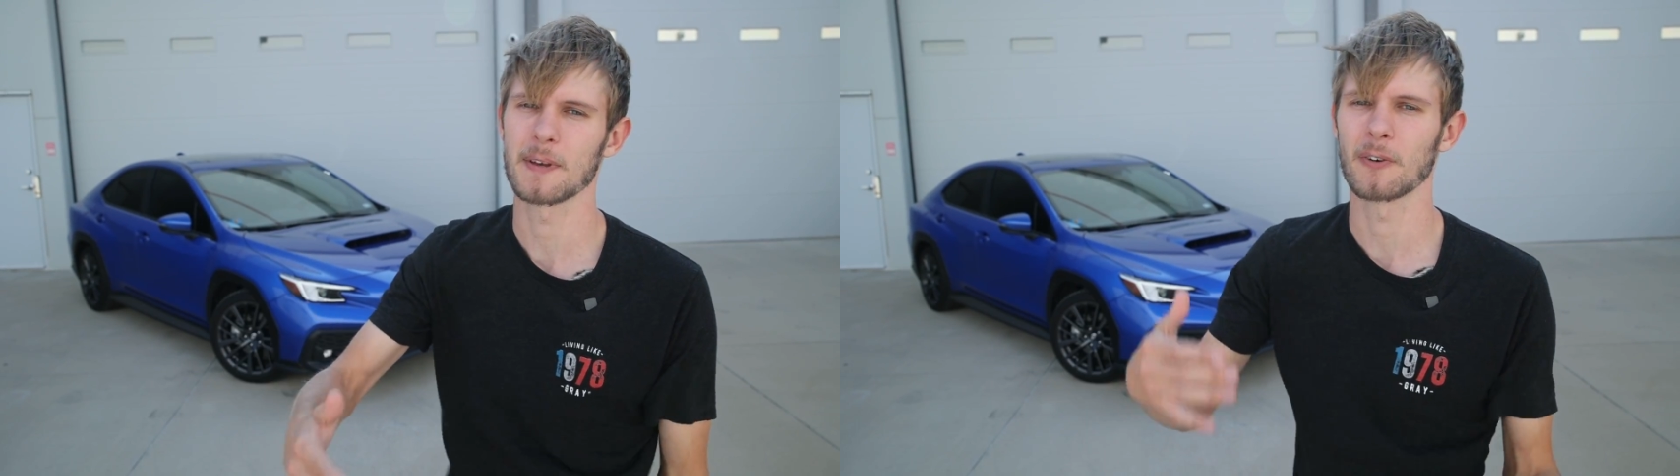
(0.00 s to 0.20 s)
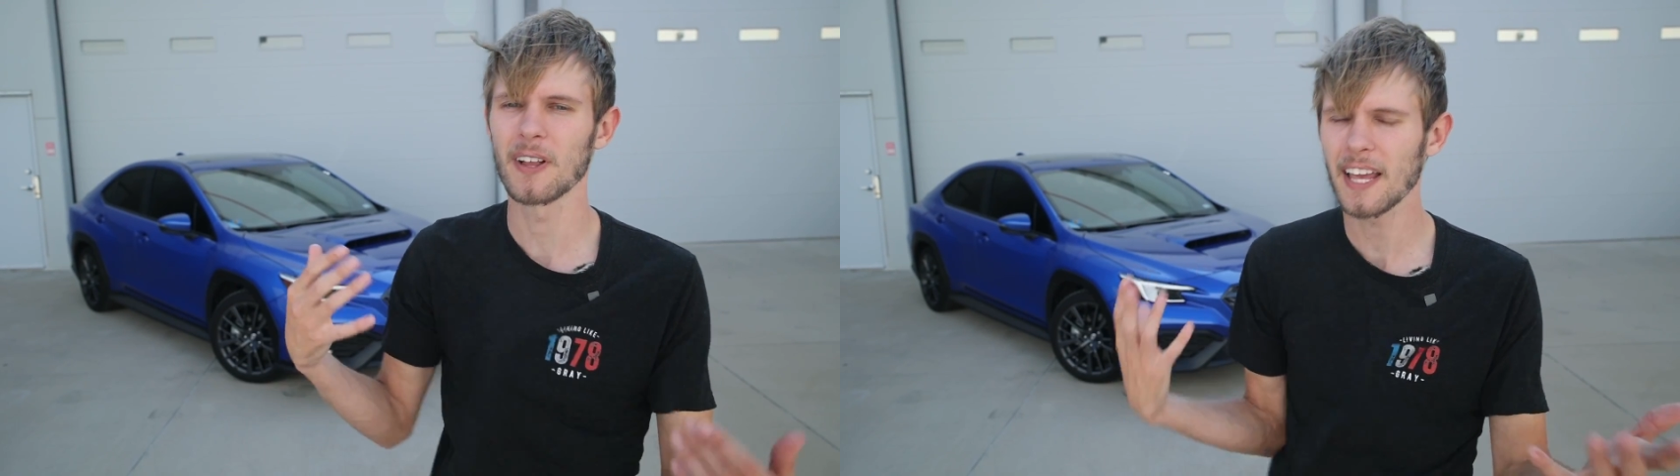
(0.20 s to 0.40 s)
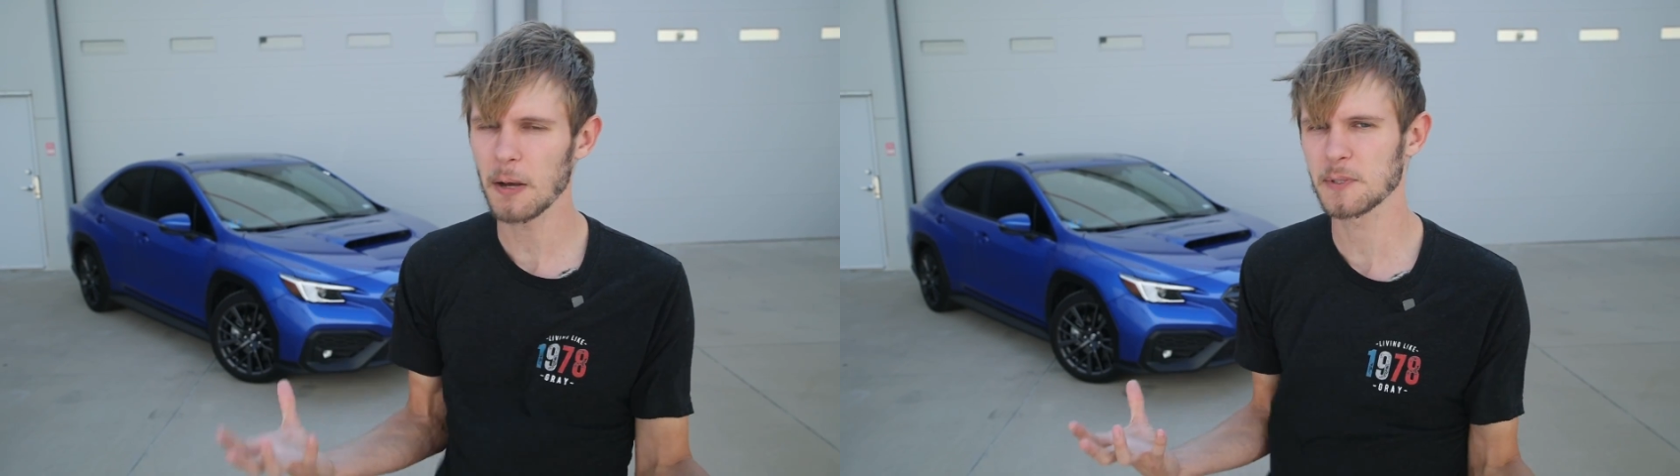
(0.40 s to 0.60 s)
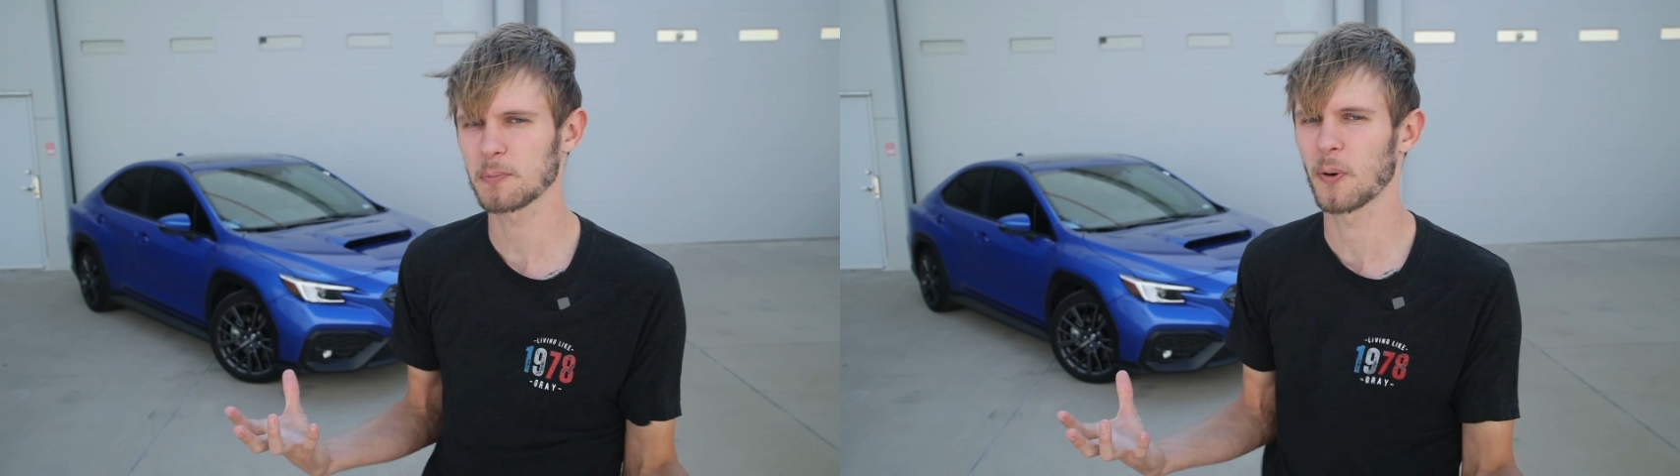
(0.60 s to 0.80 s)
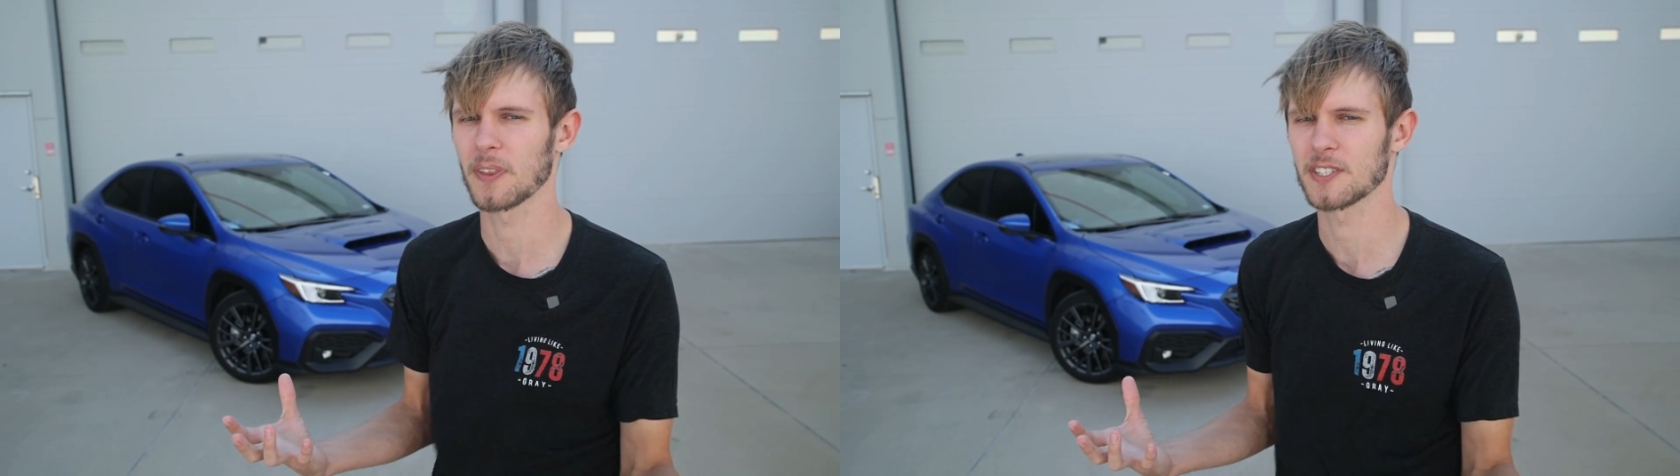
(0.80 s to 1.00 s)
It really helps
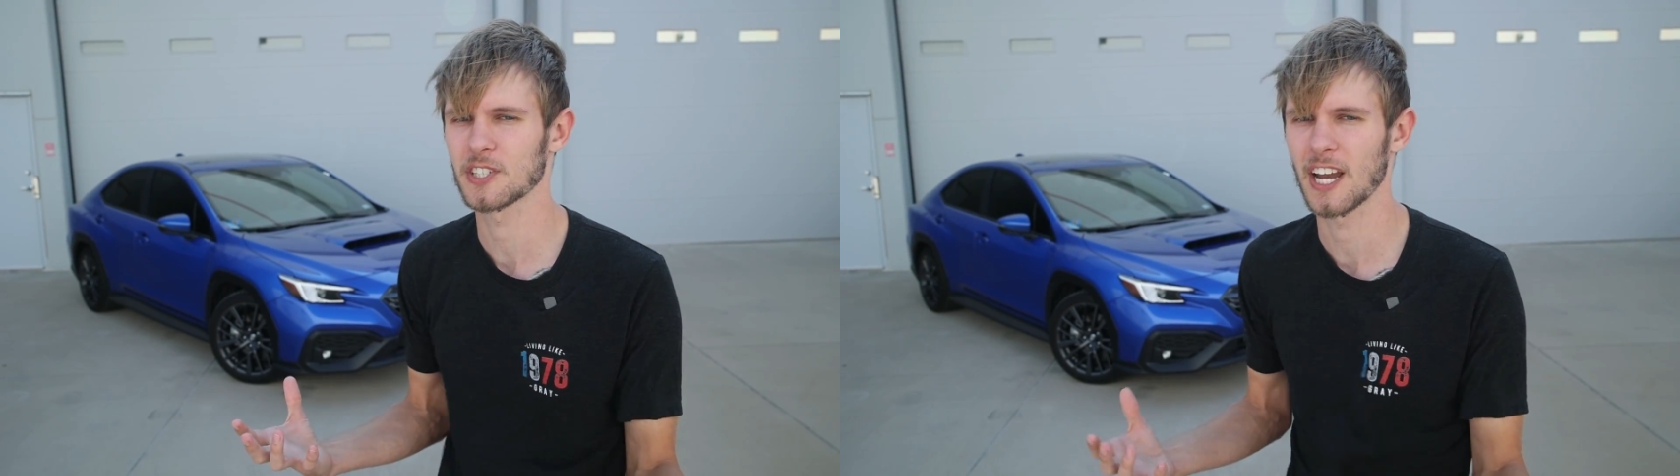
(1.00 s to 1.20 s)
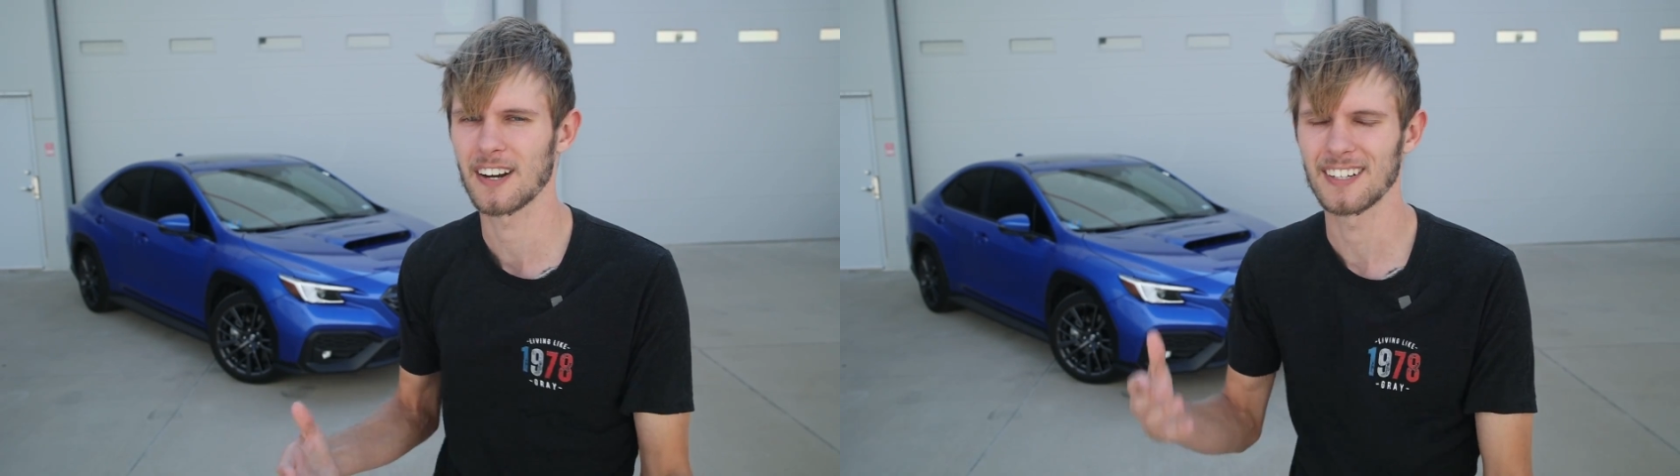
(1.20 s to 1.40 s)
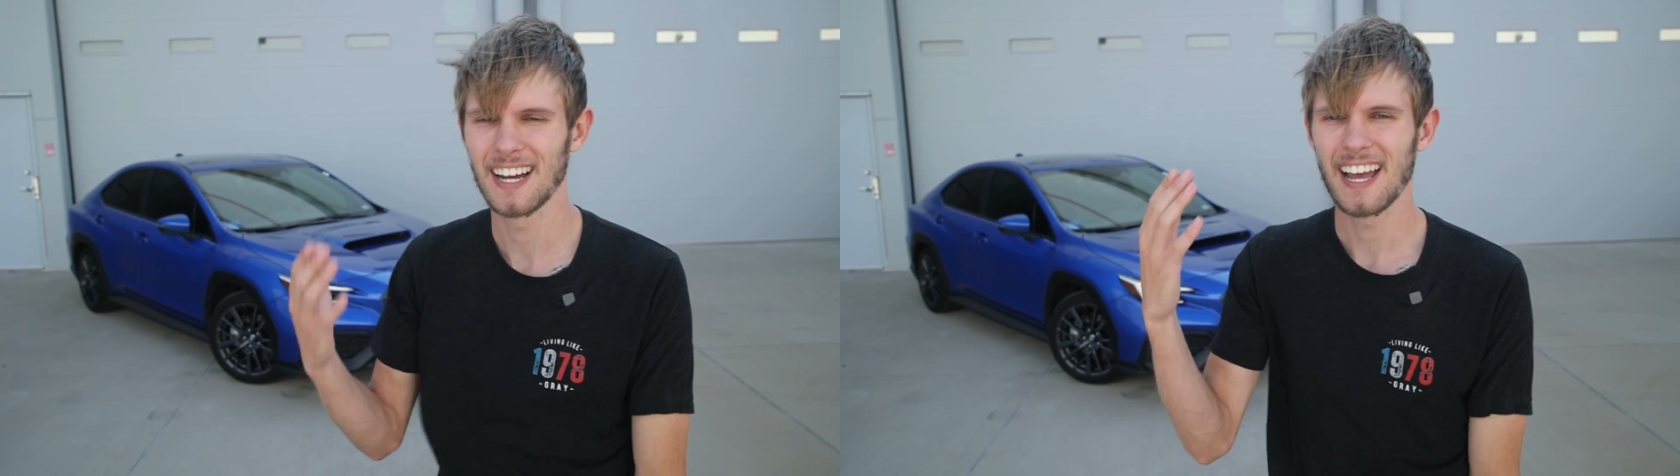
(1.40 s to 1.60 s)
support this channel